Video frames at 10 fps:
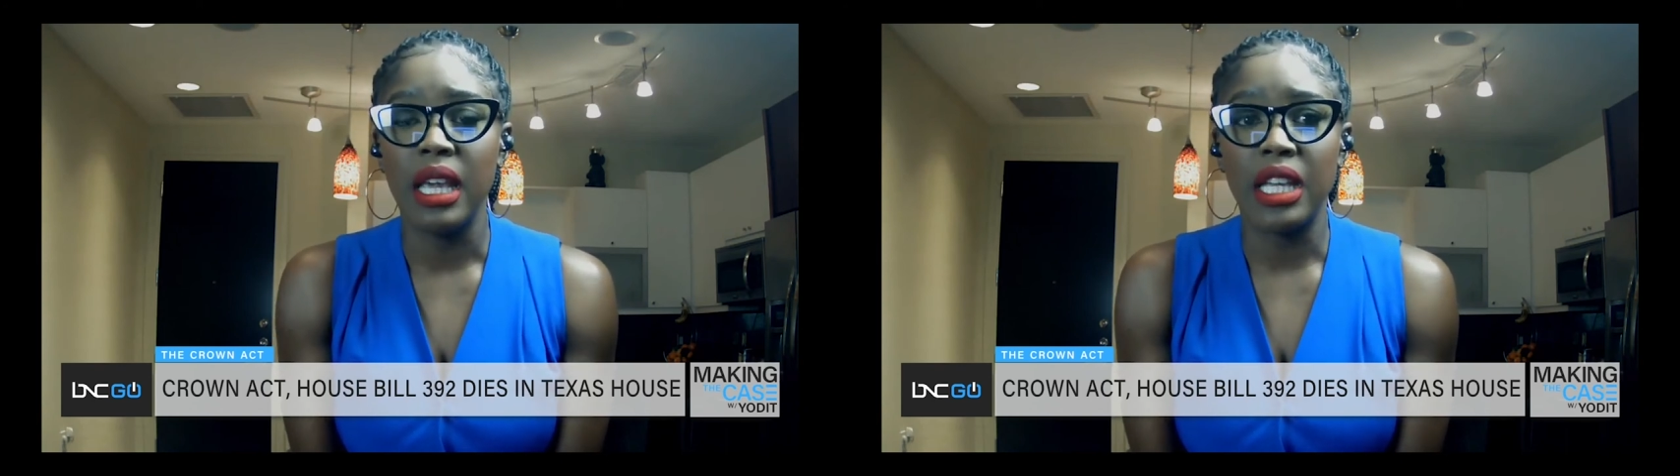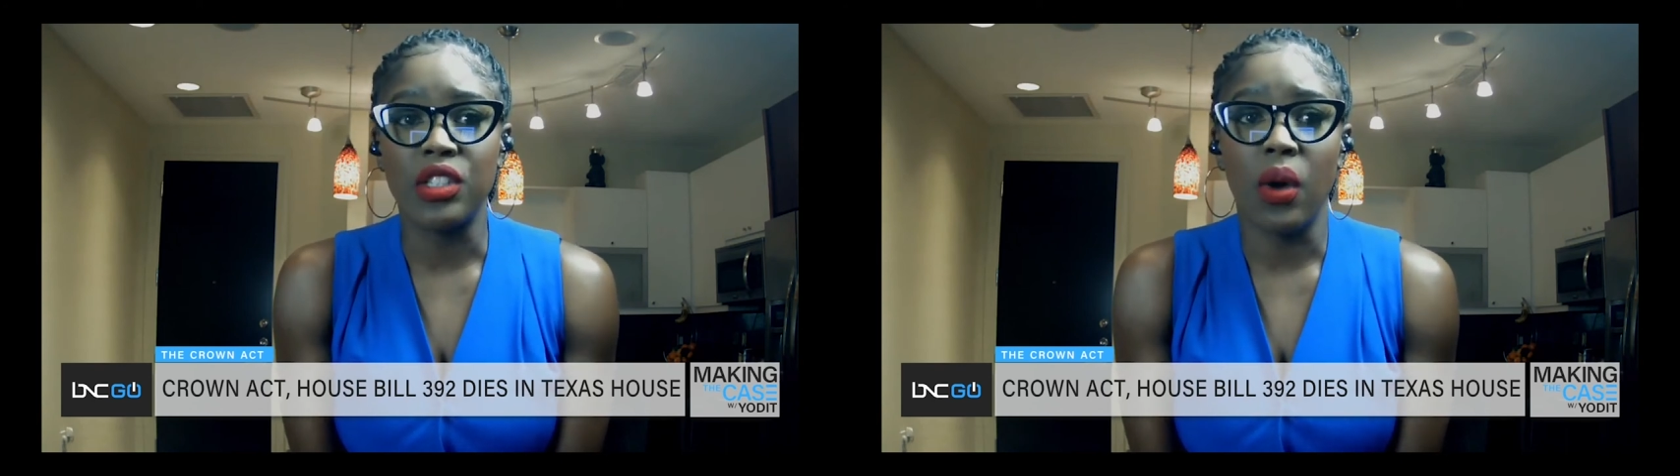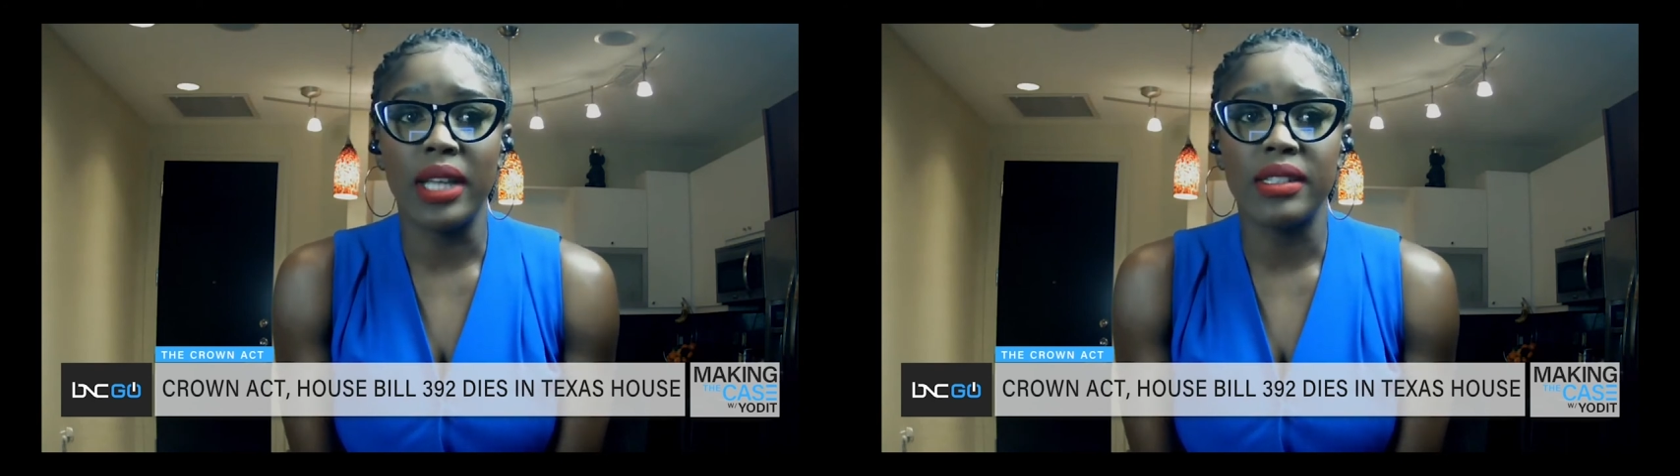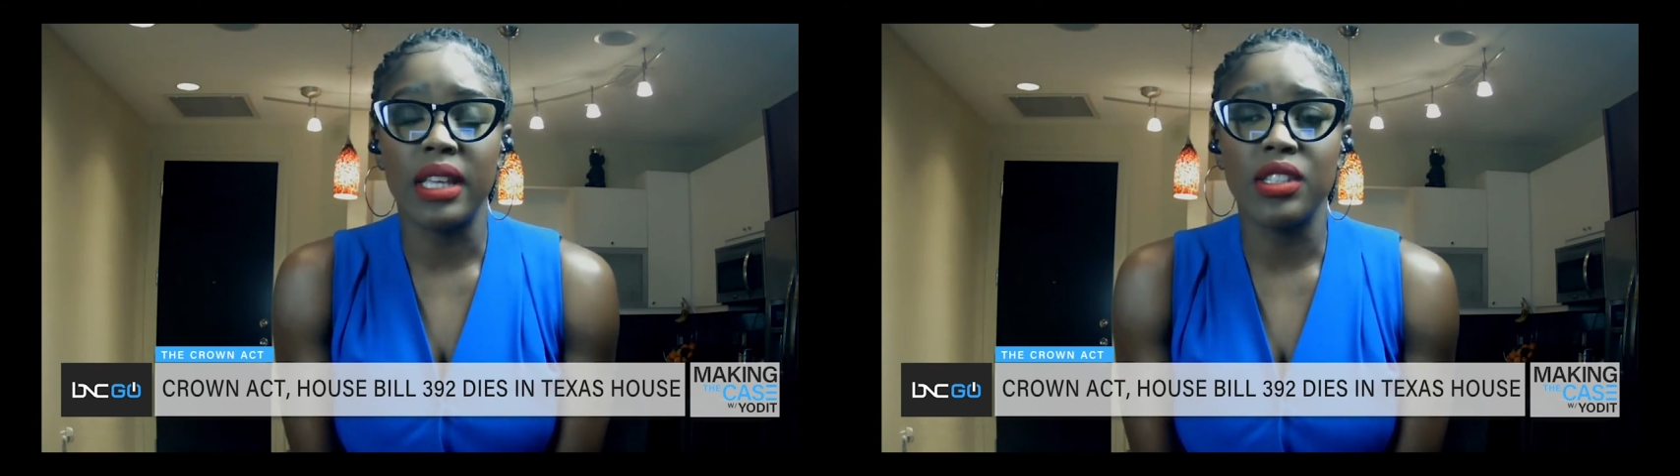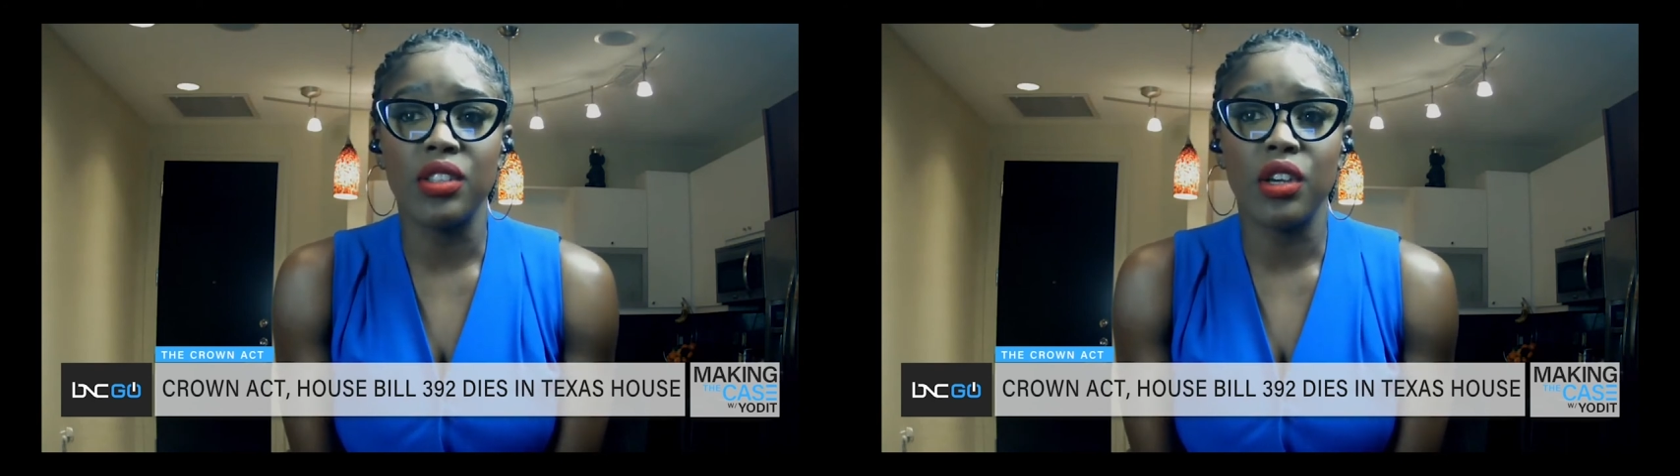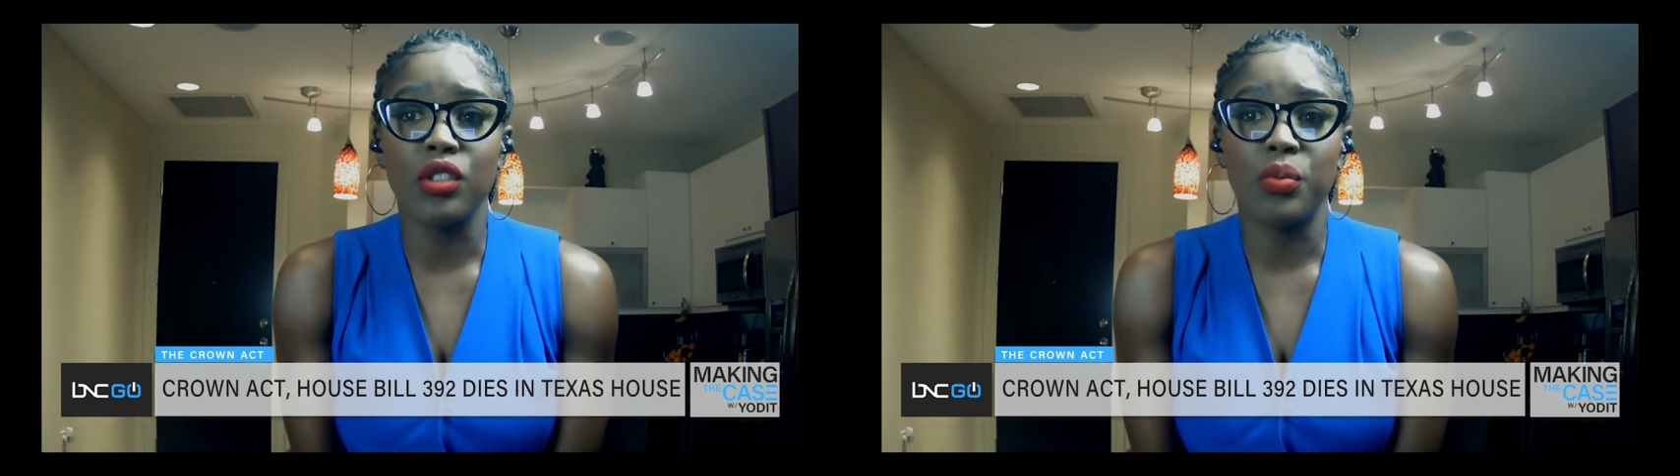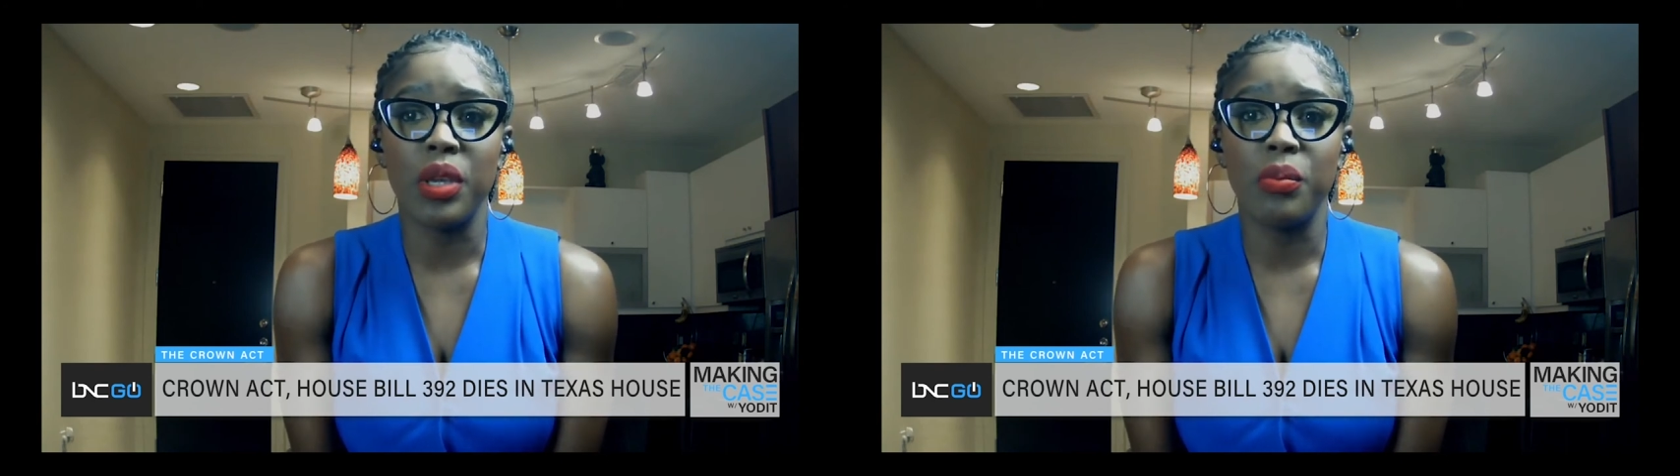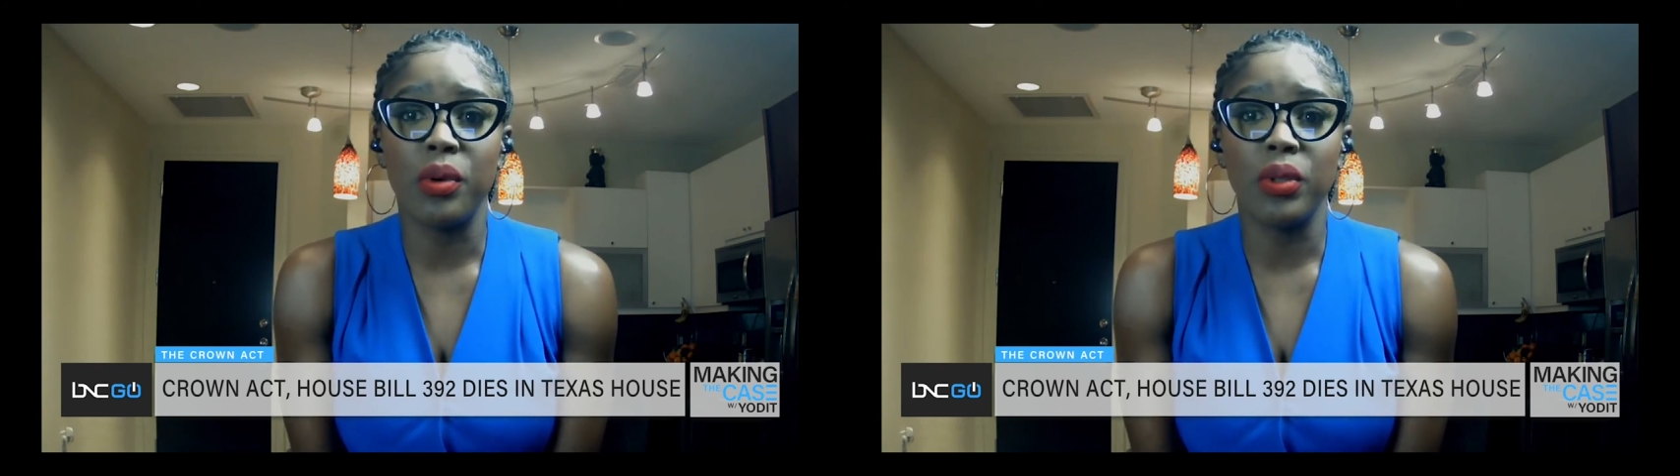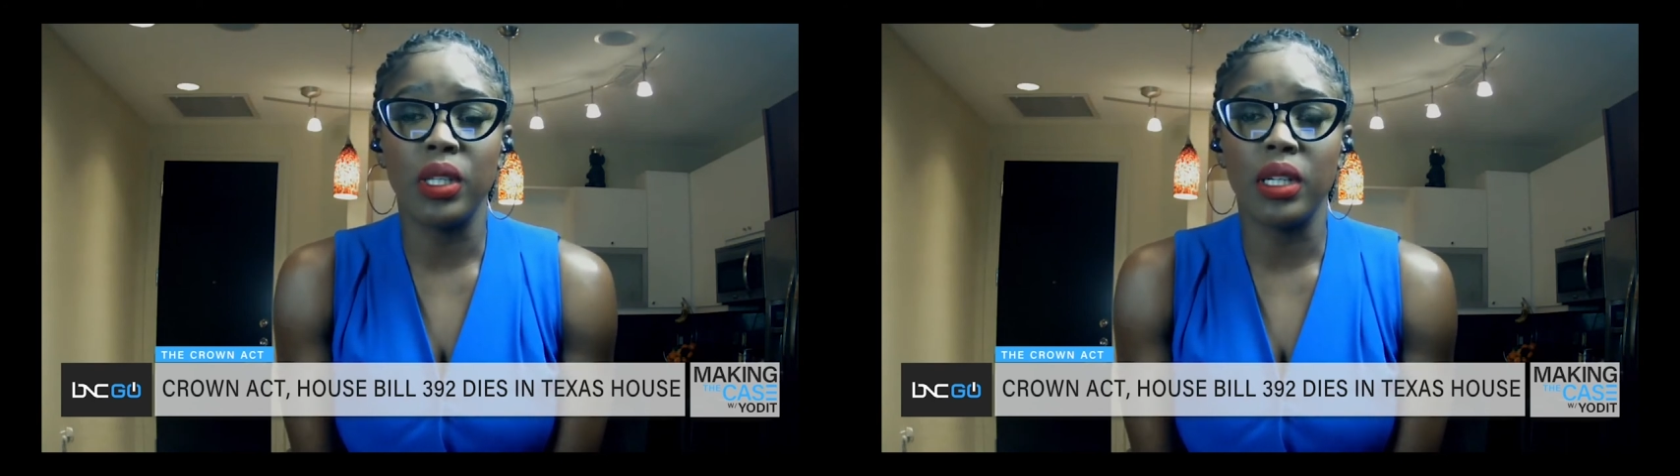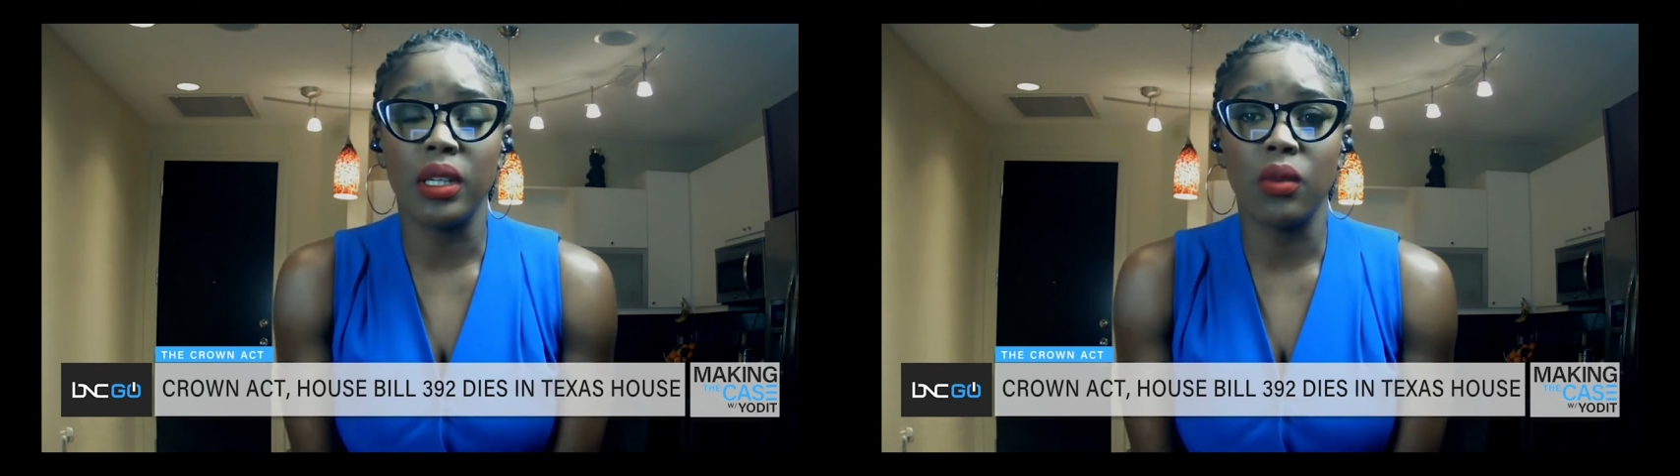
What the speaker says: And so I say to those people, look,